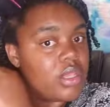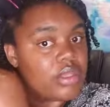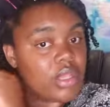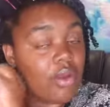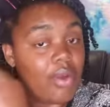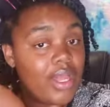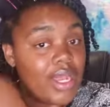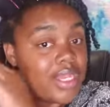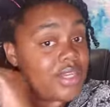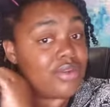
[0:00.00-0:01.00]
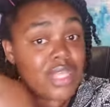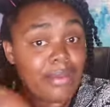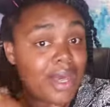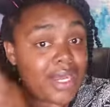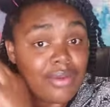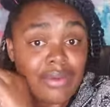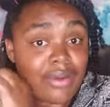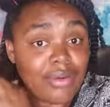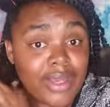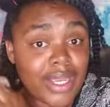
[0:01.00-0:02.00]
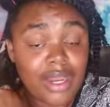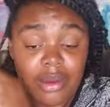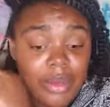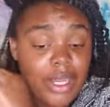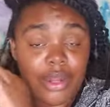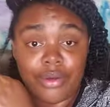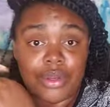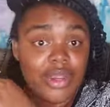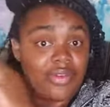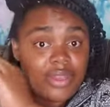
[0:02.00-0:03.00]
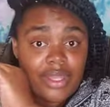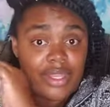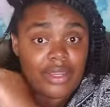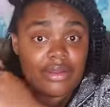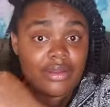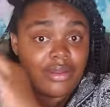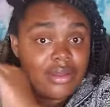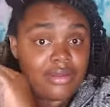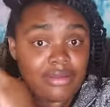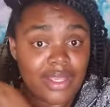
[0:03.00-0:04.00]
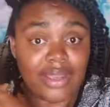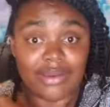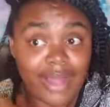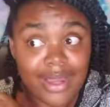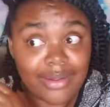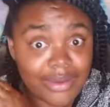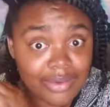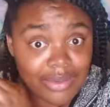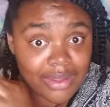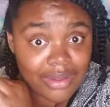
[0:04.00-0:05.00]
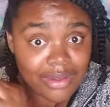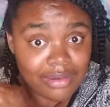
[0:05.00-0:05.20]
So why not show somebody real quick? Everybody don't know everything. Hell, I don't know everything.